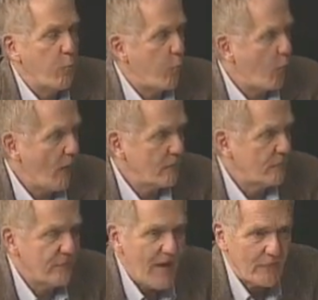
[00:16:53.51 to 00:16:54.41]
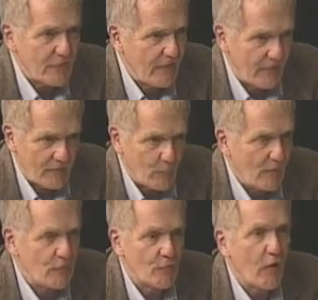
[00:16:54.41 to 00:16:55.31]
what fascinates them?
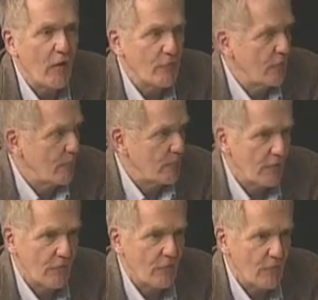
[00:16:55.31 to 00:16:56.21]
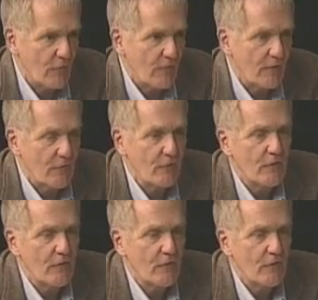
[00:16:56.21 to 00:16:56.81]
What draws them to the series?